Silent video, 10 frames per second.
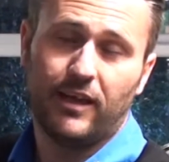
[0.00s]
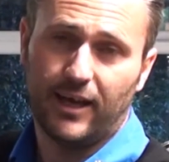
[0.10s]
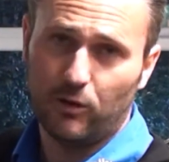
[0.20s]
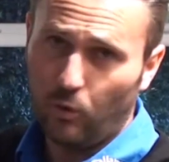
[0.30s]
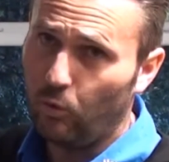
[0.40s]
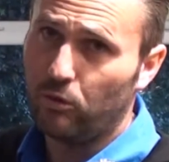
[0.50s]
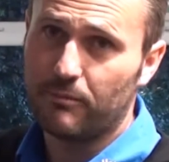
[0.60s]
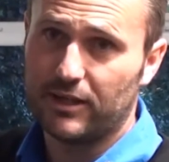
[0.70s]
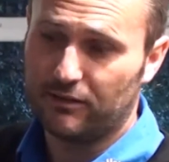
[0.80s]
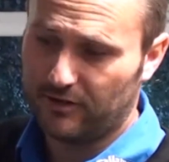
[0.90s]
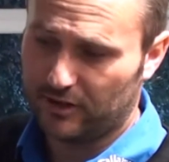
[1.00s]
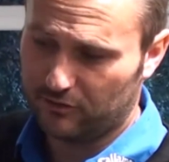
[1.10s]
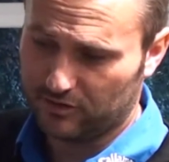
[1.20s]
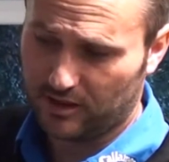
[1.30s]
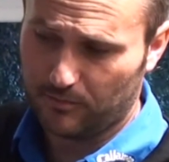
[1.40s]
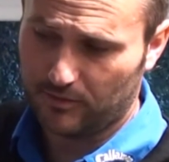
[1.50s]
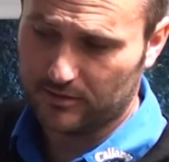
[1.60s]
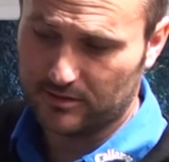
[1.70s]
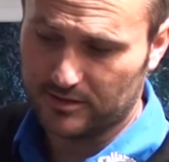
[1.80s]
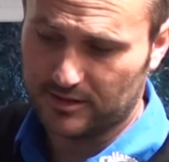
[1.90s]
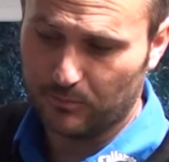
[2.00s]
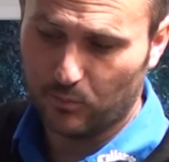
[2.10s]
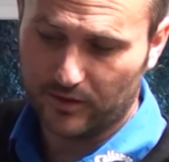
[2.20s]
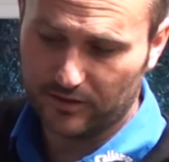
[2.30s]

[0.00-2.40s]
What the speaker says: and all the manufacturers are coming around to the same way.